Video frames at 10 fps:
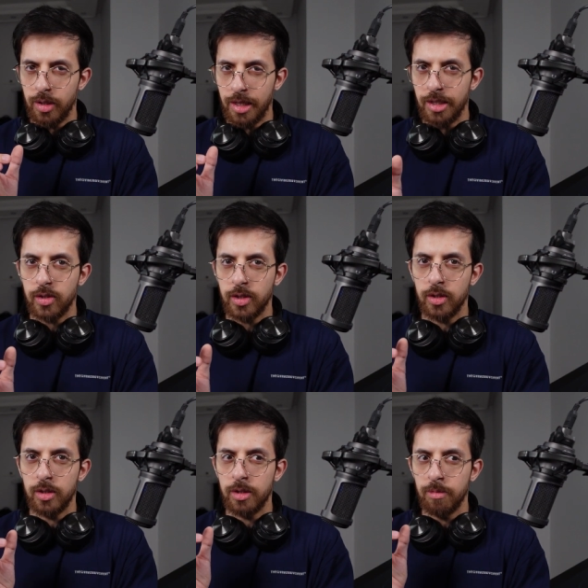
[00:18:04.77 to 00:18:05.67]

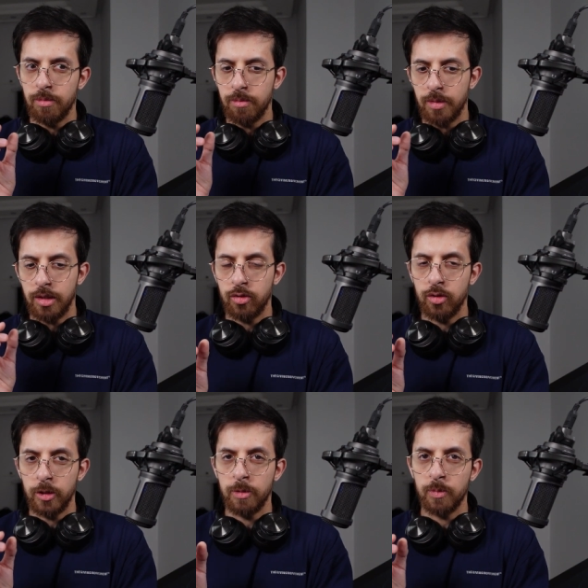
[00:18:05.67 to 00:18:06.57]
easier in
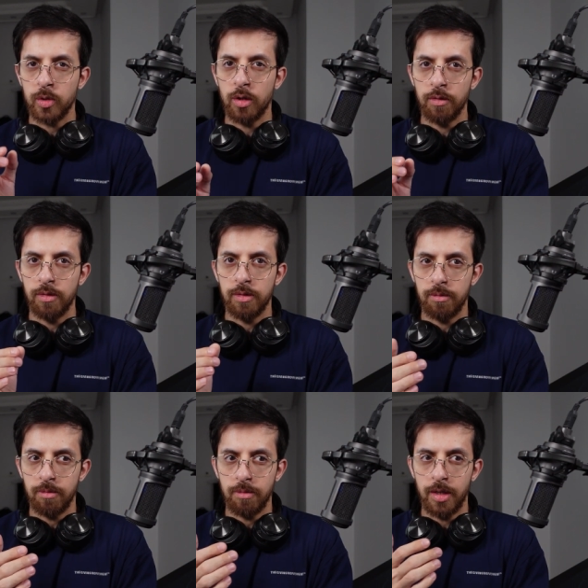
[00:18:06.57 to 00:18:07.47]
terms of
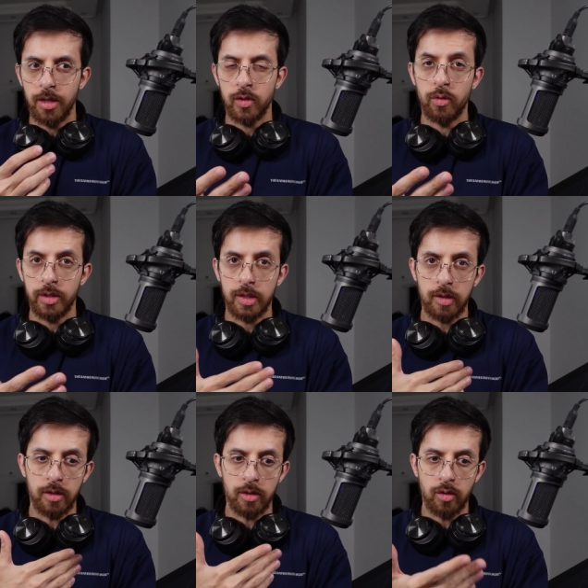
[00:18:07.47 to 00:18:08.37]
there is no
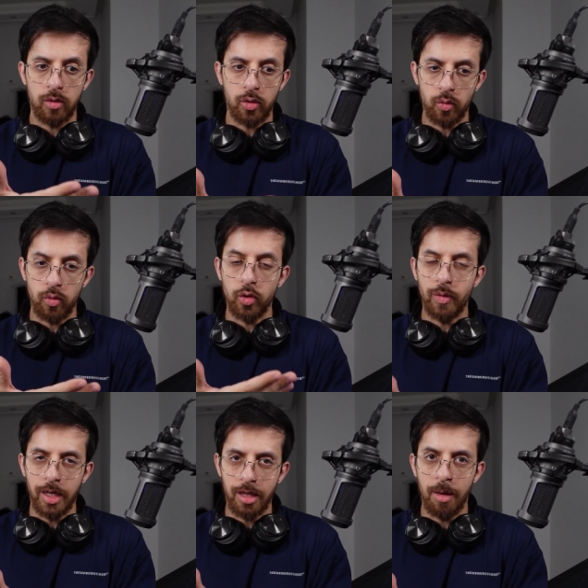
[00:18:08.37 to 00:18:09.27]
resistance to
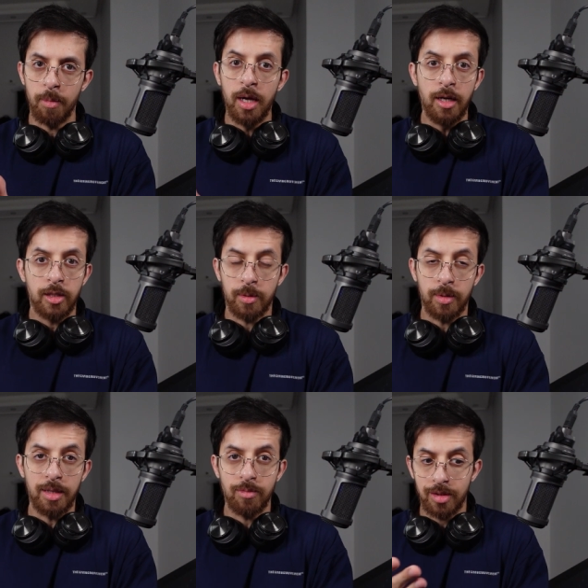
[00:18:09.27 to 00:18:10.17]
doing them.
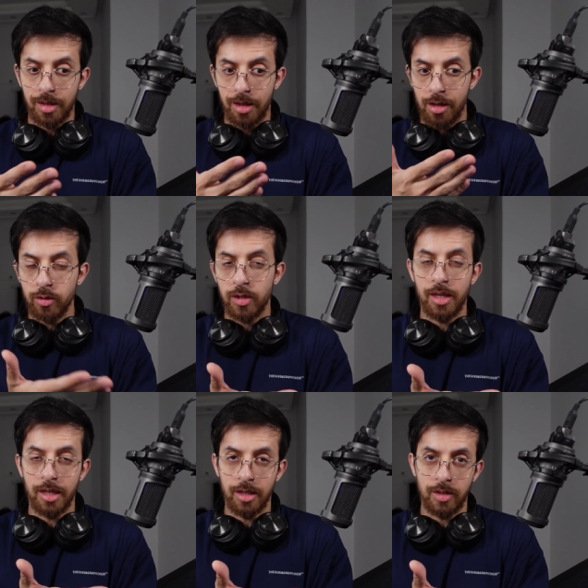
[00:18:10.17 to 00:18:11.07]
Sometimes those
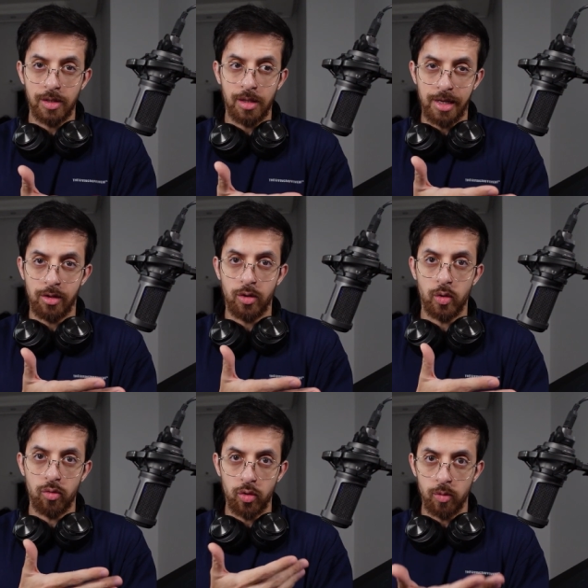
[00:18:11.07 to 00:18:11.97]
things that
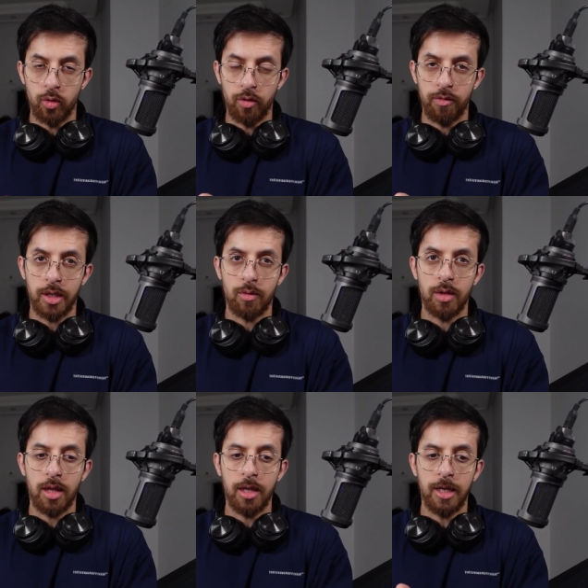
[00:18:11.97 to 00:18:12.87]
you do more
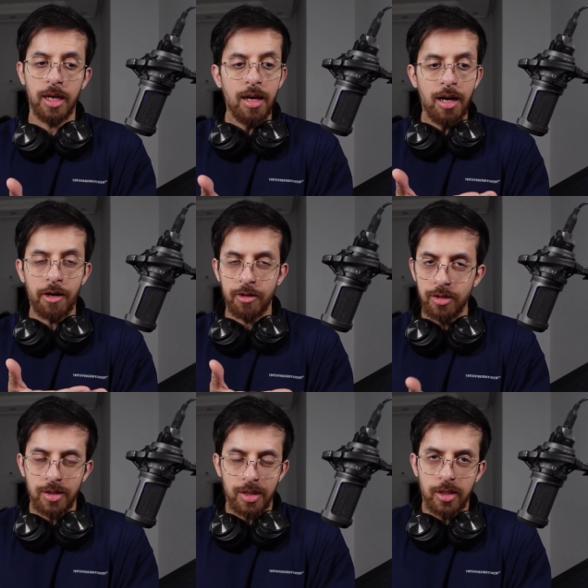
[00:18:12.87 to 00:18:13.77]
frequently are
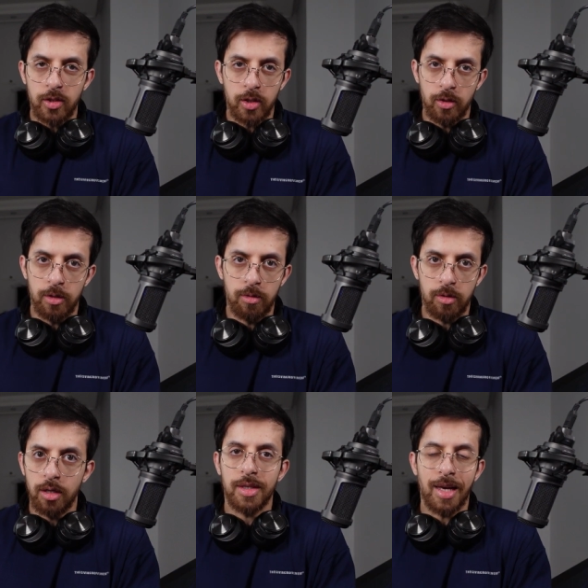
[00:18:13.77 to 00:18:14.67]
not easier,
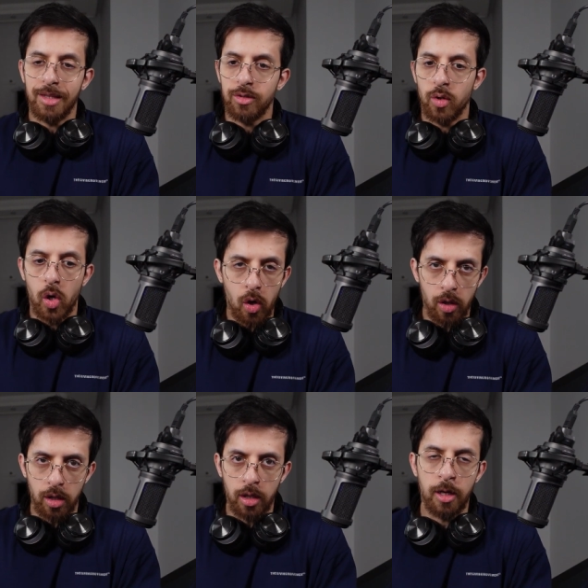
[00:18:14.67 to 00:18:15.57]
not at
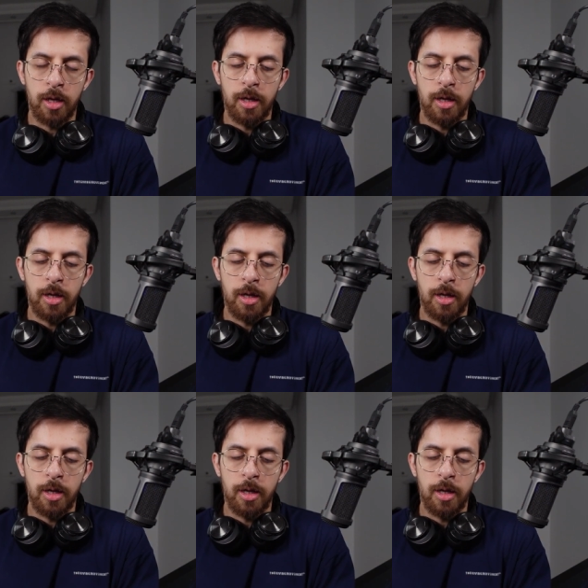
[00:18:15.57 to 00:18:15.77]
all.